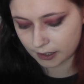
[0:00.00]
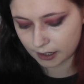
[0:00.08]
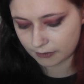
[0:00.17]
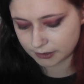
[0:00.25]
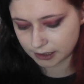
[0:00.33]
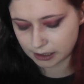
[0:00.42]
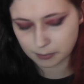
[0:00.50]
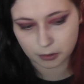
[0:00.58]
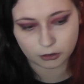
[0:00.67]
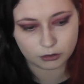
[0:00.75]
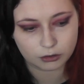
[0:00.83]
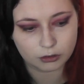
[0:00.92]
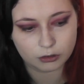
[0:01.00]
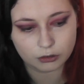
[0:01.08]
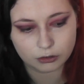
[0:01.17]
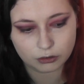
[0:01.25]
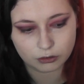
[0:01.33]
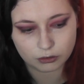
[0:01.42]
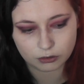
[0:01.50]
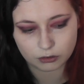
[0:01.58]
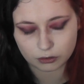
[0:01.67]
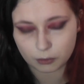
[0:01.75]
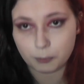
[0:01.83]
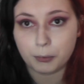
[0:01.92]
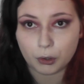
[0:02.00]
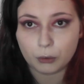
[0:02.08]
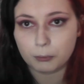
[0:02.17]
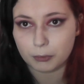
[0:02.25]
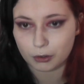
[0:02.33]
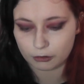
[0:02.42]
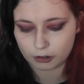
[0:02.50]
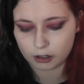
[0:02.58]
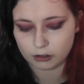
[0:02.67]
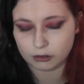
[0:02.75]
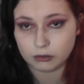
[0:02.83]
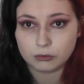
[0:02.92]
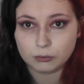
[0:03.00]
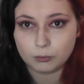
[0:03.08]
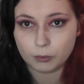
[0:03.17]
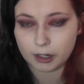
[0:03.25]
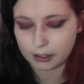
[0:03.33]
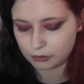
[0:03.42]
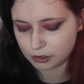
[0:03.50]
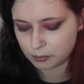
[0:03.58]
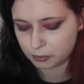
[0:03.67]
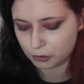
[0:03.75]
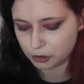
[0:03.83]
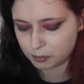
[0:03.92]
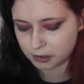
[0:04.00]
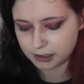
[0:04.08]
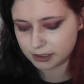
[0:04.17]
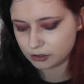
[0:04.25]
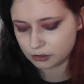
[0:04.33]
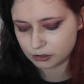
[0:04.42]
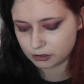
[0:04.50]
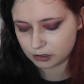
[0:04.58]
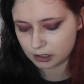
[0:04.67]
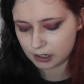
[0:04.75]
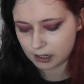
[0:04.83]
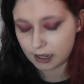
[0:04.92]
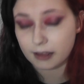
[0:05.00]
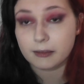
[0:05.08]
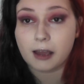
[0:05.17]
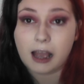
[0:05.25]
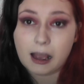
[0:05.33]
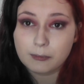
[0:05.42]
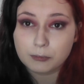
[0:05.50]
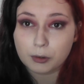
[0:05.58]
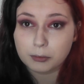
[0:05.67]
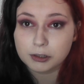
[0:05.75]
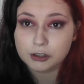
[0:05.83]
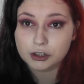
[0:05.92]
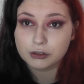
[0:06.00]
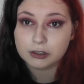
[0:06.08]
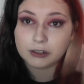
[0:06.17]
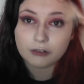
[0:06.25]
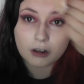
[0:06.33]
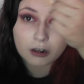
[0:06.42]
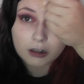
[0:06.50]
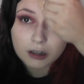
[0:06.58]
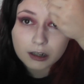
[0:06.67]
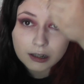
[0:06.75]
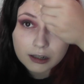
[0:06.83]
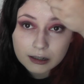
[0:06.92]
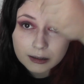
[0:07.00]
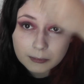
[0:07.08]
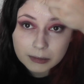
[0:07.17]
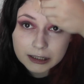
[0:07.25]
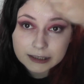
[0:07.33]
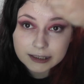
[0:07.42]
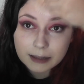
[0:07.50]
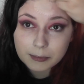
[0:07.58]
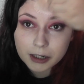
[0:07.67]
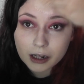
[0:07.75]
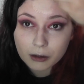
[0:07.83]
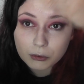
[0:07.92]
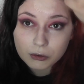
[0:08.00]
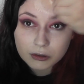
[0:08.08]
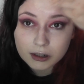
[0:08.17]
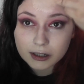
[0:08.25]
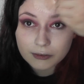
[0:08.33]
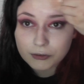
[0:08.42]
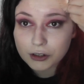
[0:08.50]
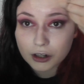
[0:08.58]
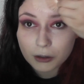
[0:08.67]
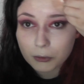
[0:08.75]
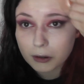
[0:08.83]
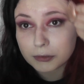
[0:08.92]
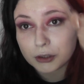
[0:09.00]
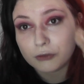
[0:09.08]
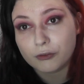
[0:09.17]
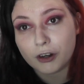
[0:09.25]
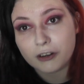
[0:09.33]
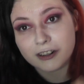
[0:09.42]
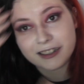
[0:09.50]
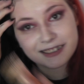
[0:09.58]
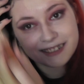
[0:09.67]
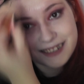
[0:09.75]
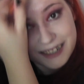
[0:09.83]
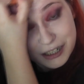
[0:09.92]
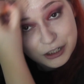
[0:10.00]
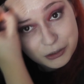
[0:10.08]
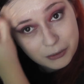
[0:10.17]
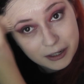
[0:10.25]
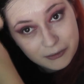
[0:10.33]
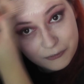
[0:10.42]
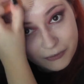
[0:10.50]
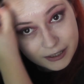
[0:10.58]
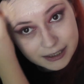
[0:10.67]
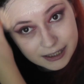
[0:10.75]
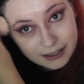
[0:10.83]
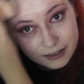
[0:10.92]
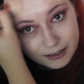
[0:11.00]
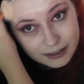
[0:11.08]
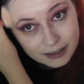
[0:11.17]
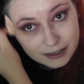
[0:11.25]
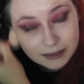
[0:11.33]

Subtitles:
and then I have to keep on putting more on when I use a brush, because I'm probably just using it wrong. Please let me know if you know what I'm doing wrong so I can fix it.